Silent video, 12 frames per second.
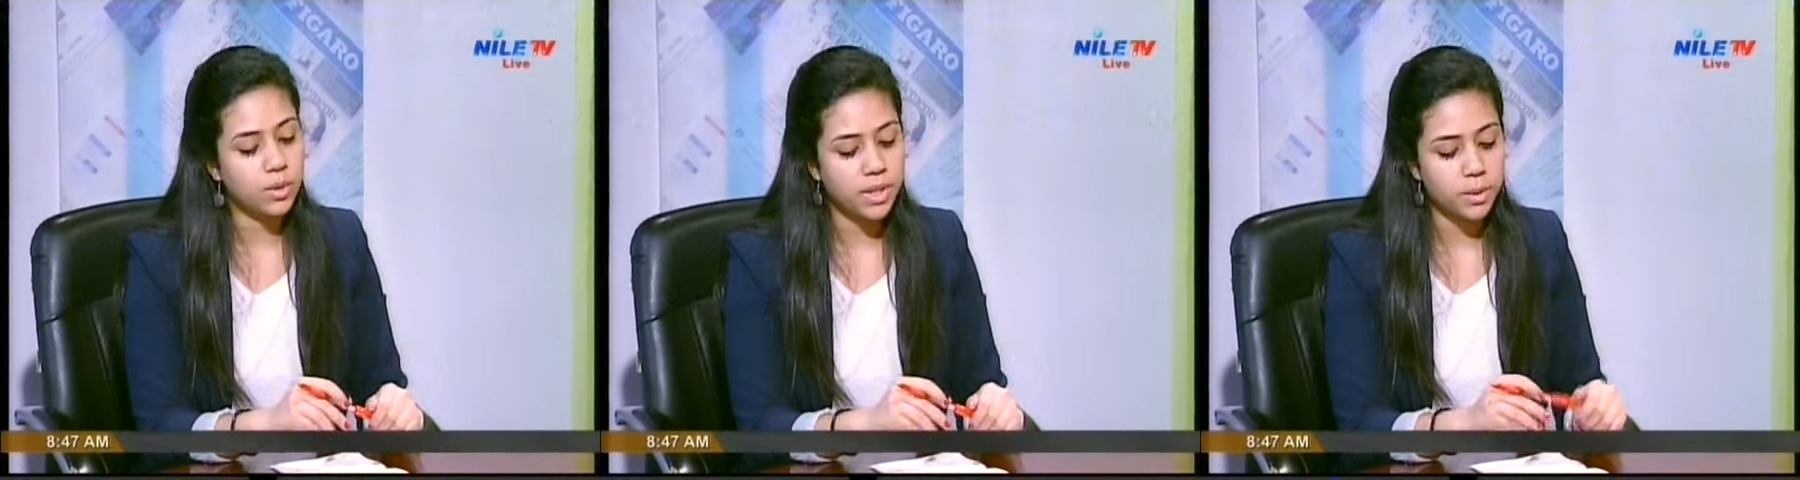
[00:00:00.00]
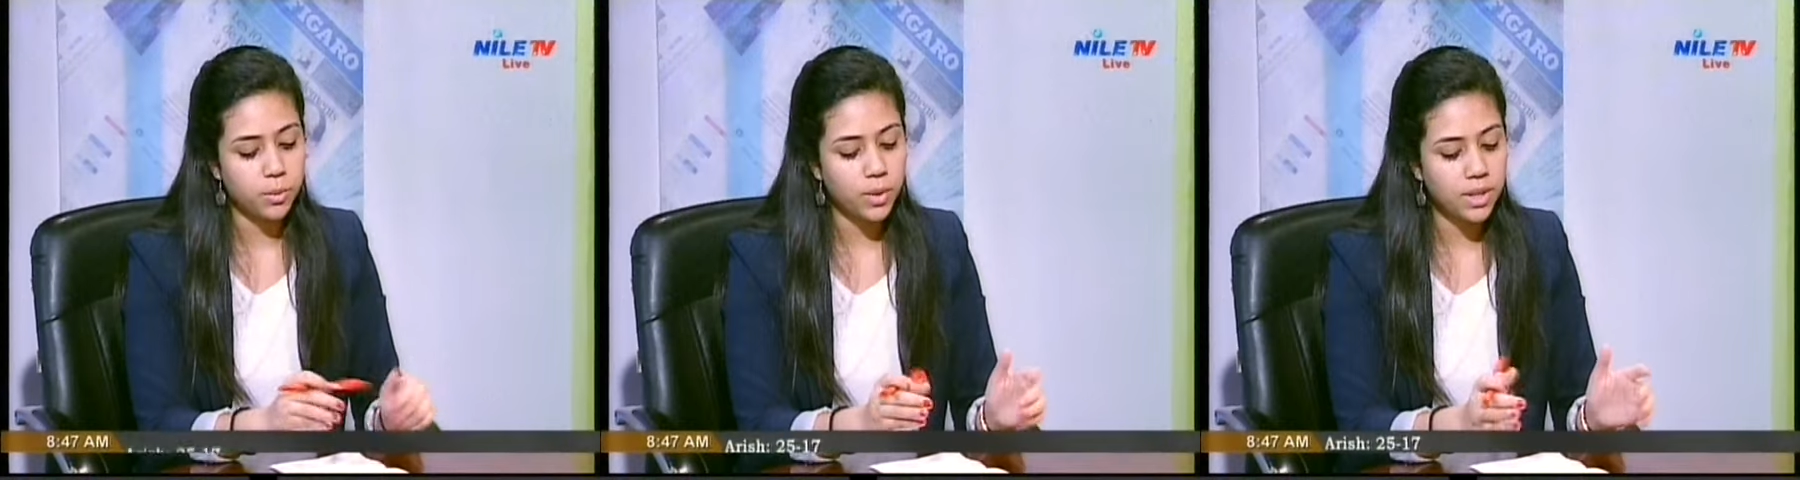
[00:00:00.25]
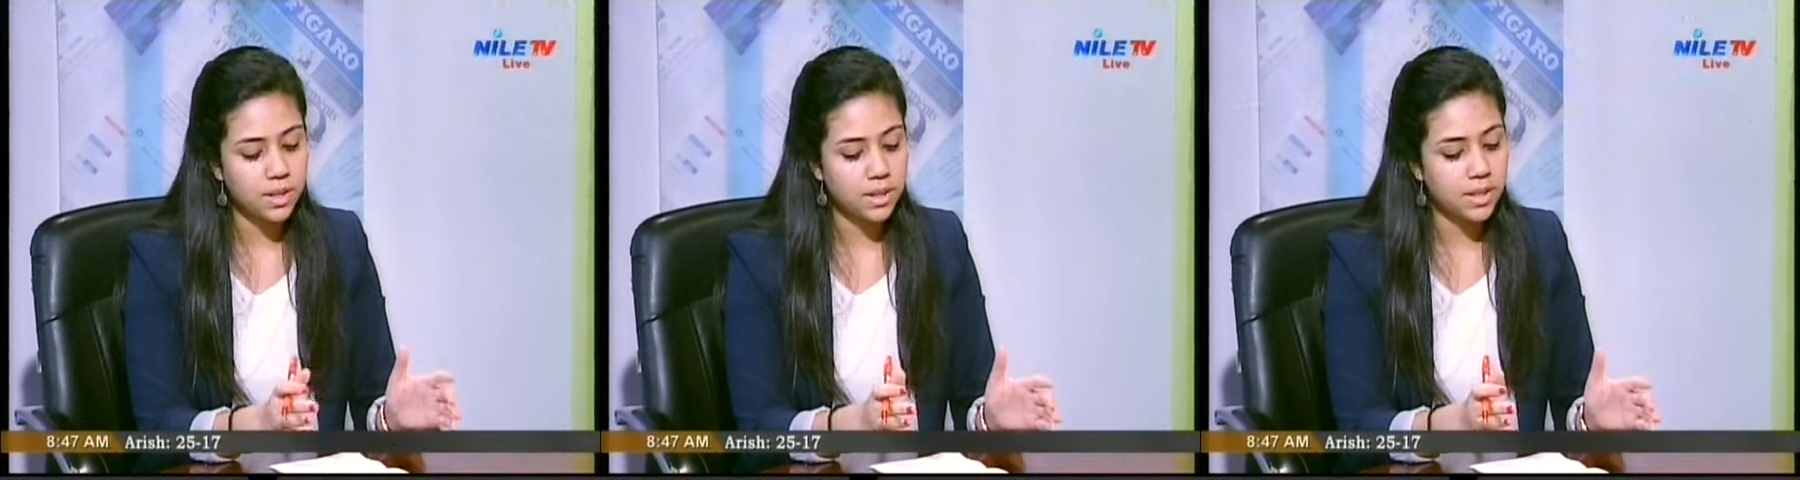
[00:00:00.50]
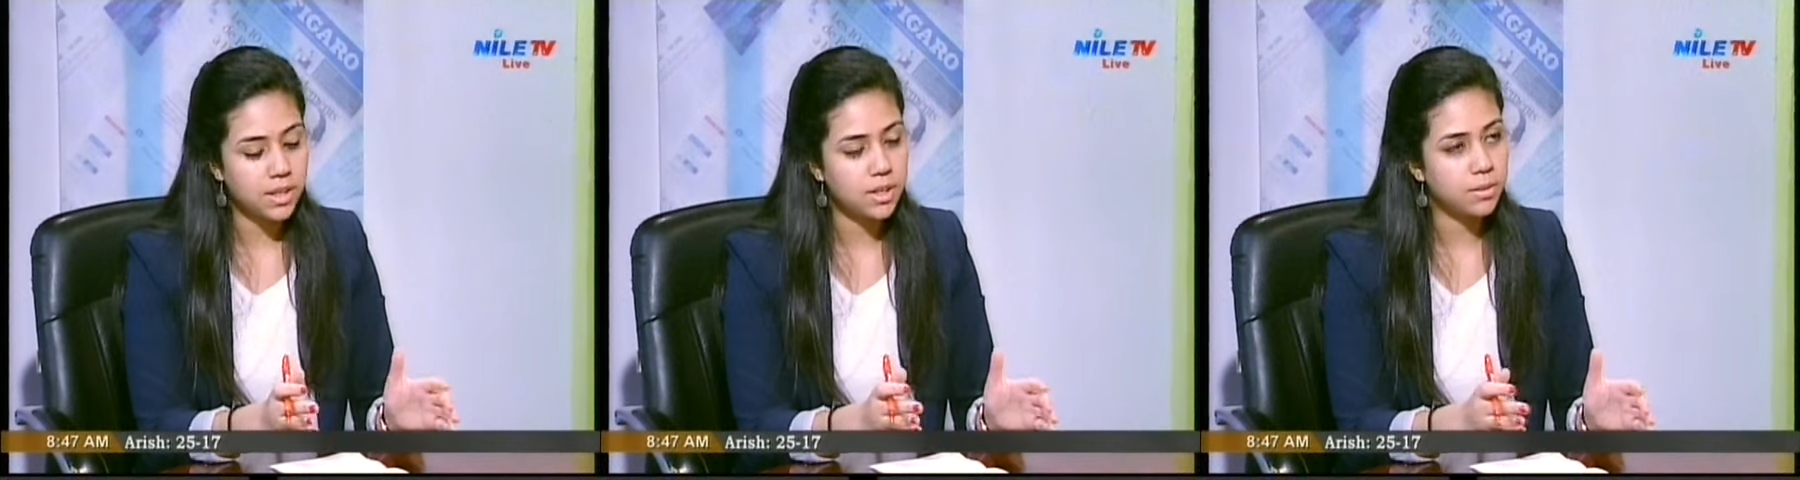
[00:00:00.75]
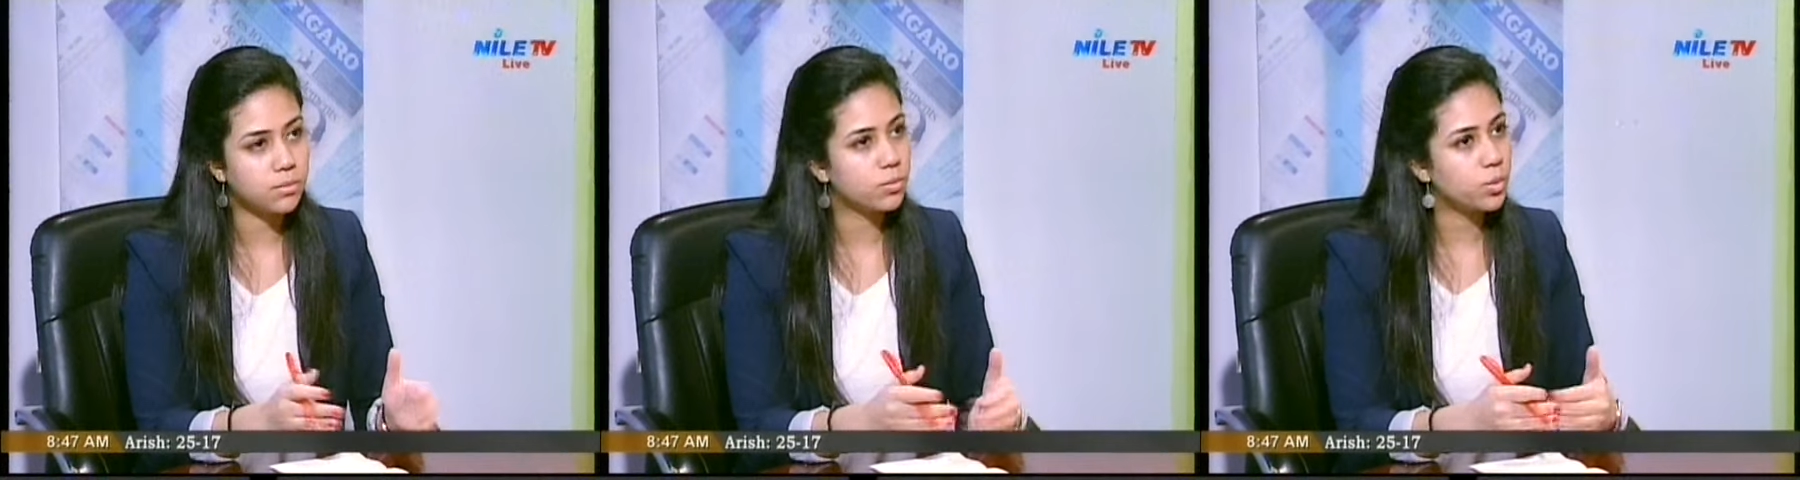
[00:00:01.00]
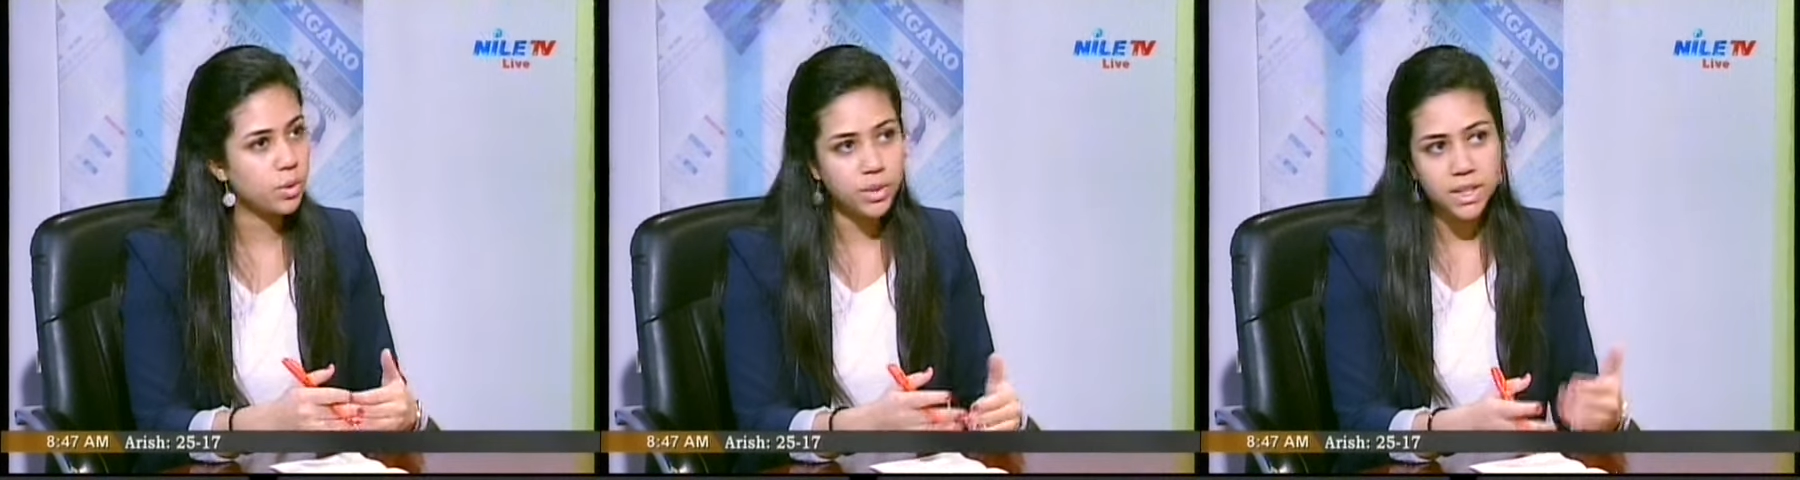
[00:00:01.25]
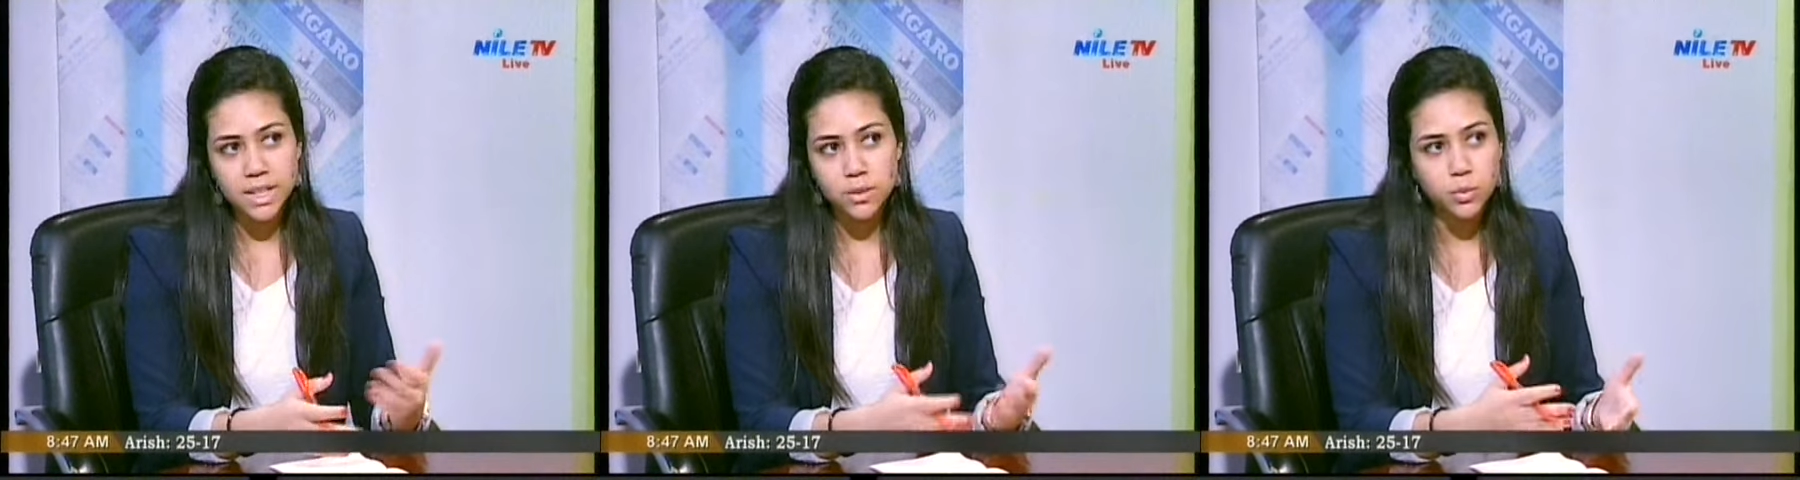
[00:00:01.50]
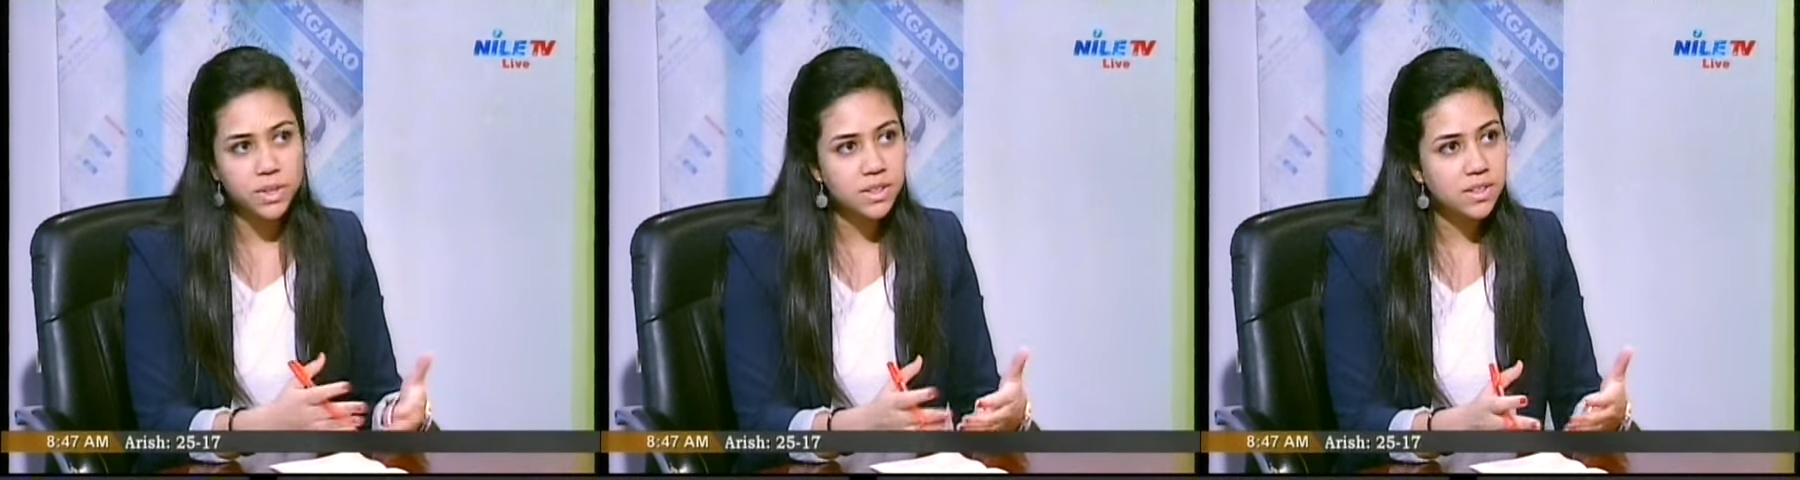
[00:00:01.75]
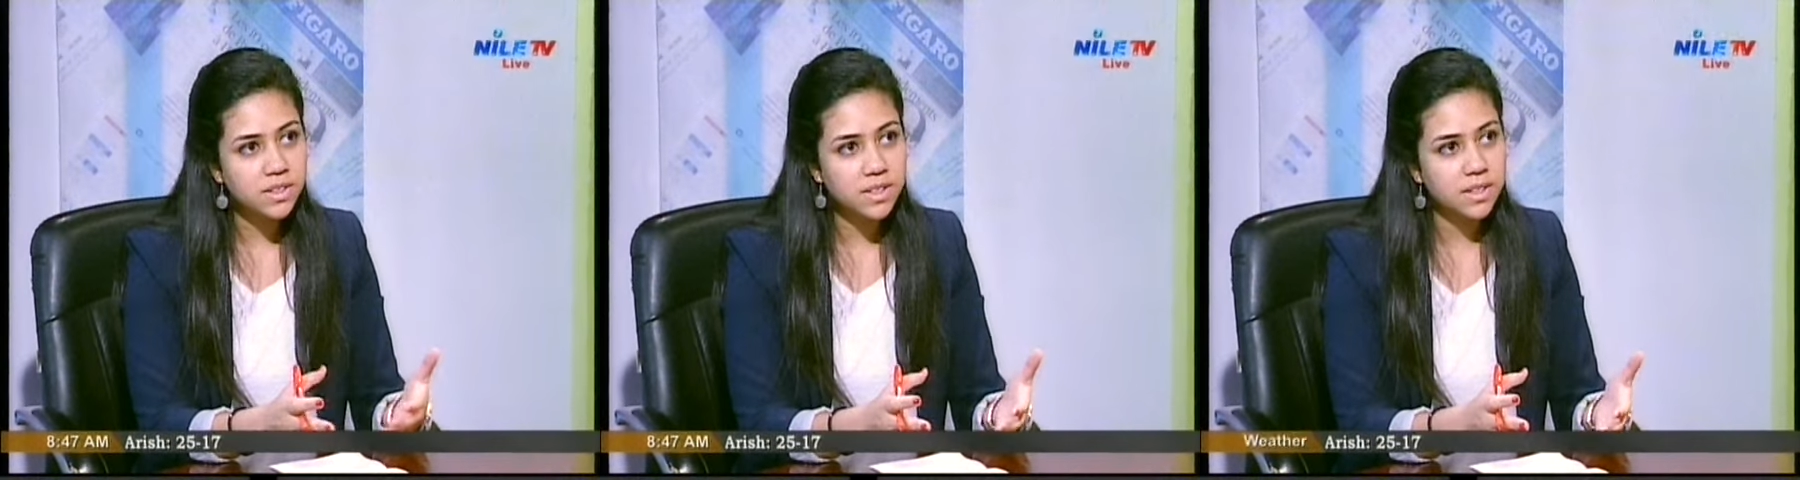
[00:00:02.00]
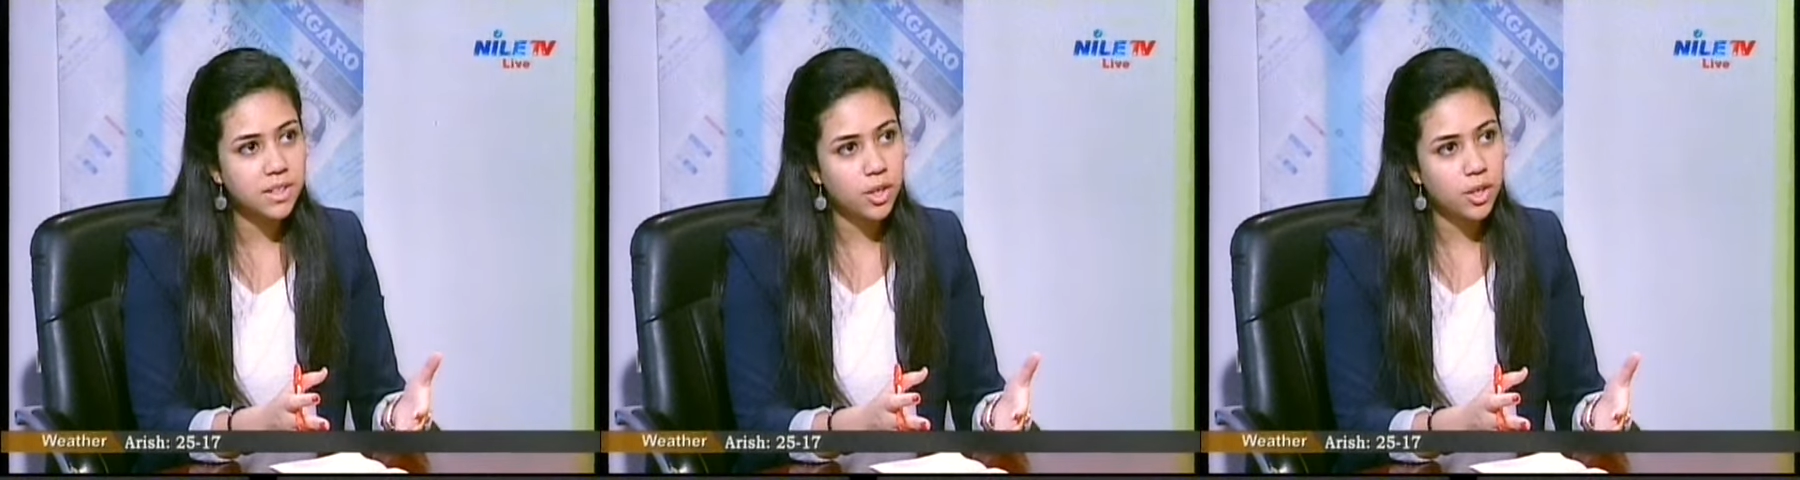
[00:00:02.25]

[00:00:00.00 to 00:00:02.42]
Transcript: okay. Well, um, we, we can witness that